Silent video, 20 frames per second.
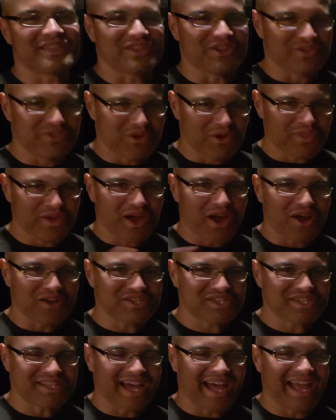you know the art
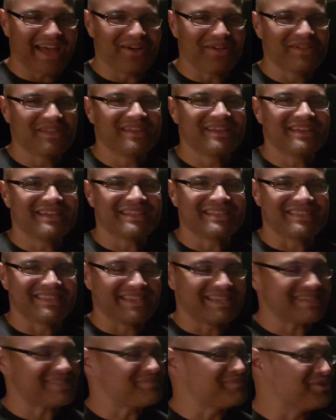style.
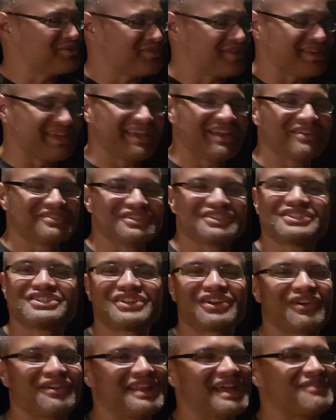This movie here just
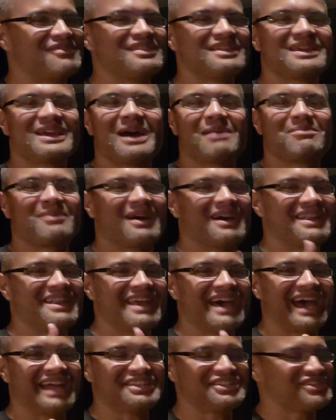turned everything up a
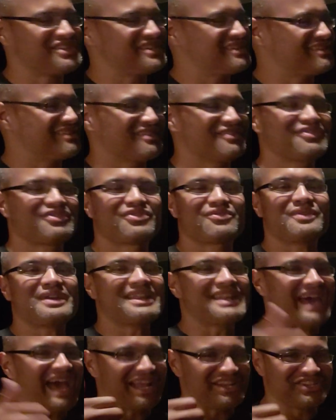notch, three
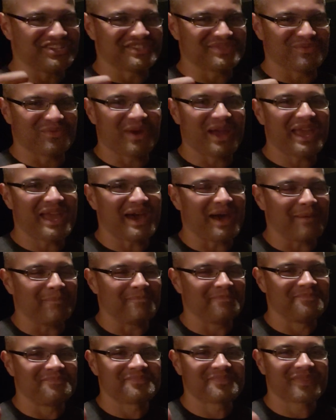notches, way up.
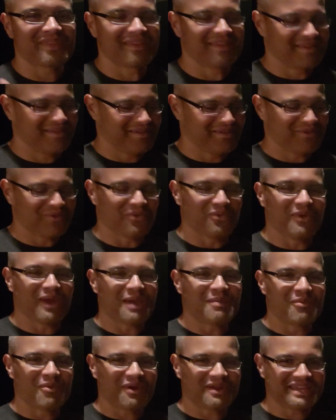
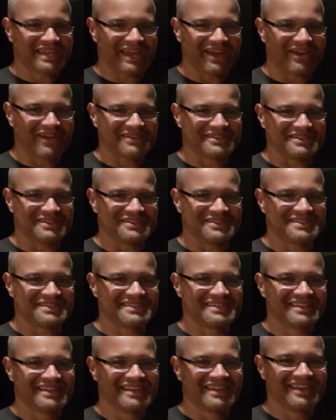Way more
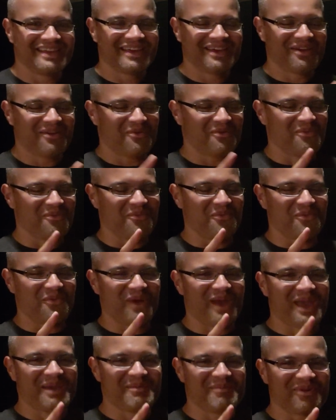characters,
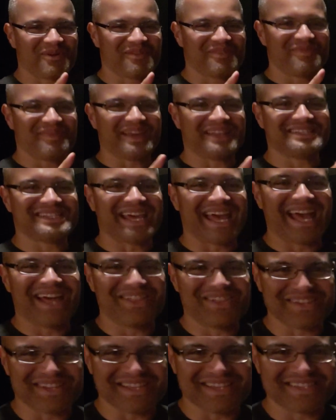way more
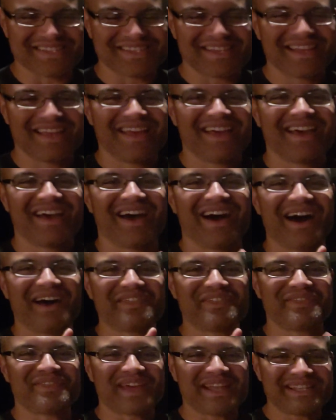fatalities,
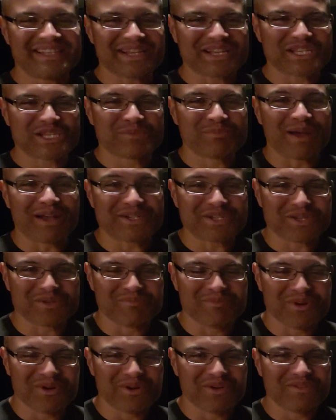authentic special
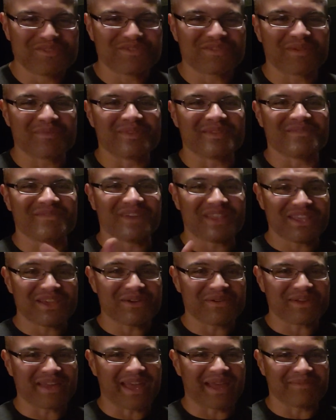moves from the
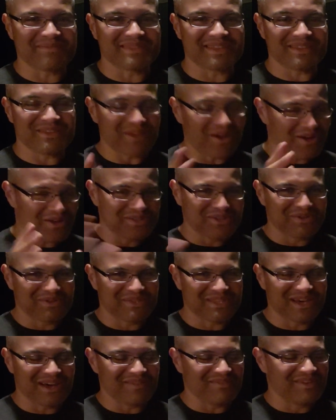video games that you all know
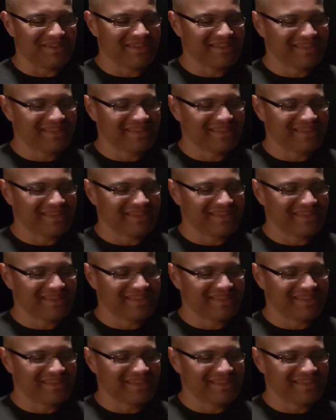and love